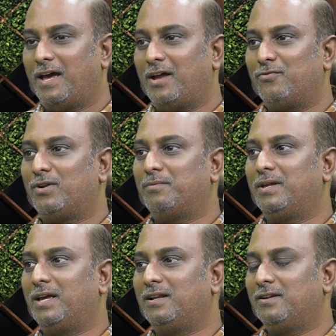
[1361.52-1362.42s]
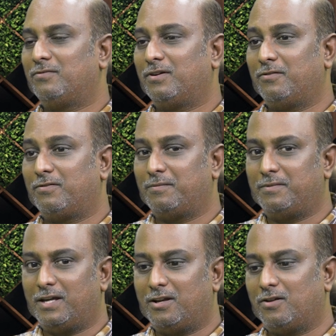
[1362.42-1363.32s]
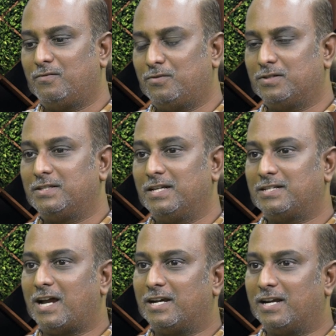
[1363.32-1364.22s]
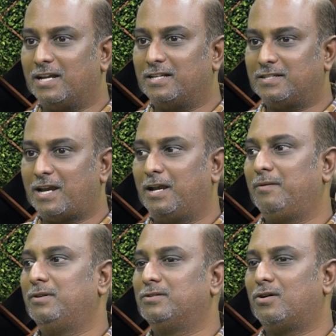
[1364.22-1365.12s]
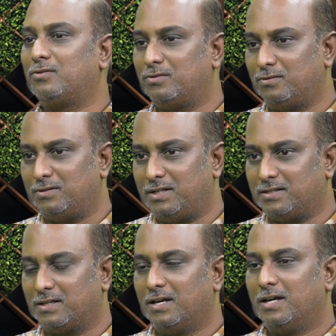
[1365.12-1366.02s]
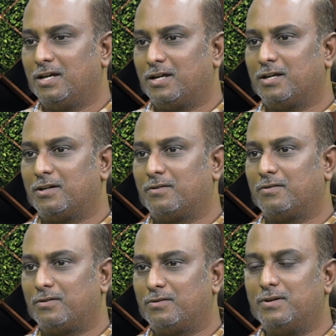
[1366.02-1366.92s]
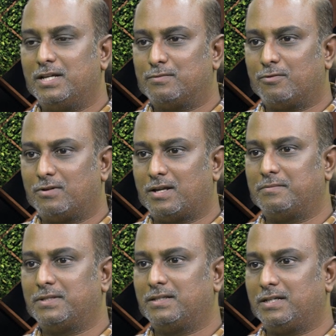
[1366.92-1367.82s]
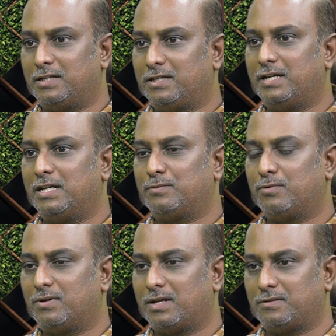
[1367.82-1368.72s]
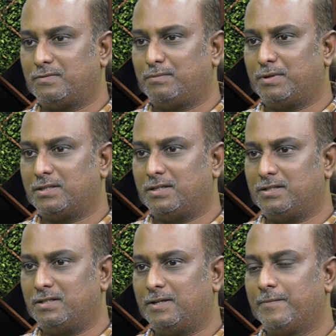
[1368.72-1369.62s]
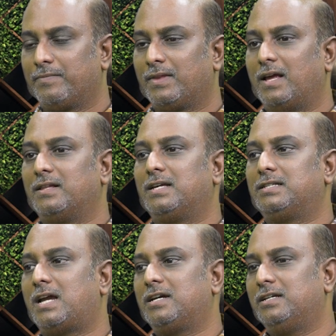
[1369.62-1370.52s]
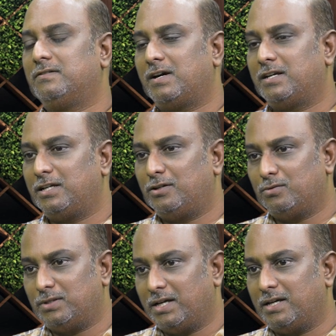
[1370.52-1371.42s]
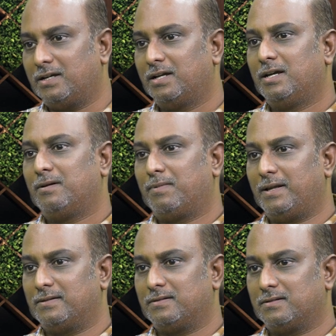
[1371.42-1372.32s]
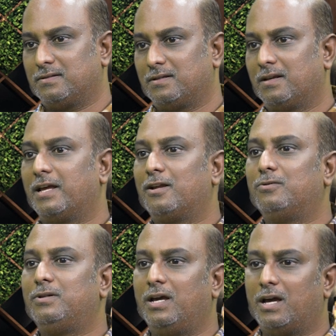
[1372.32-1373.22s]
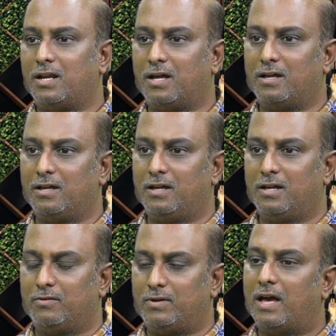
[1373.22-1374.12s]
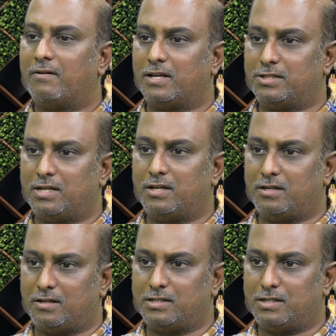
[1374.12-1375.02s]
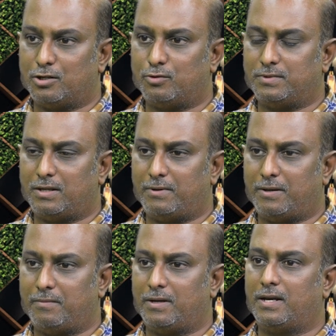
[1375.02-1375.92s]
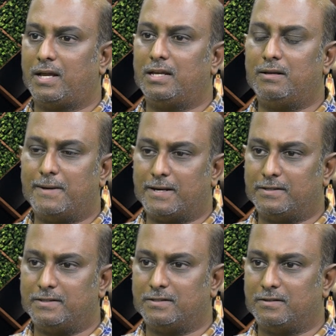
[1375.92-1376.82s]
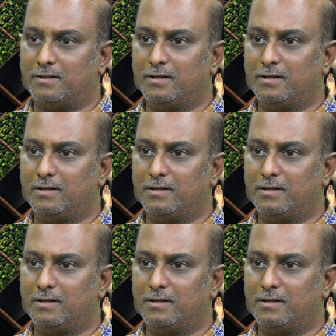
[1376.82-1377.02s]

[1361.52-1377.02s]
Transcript: And from there onwards, they started understanding means how to do these 2 days programs and three days programs with Patriji. And they started inviting to their places like Ludhiana. We have Rachana Gupta ma'am and Anil Bharti sir.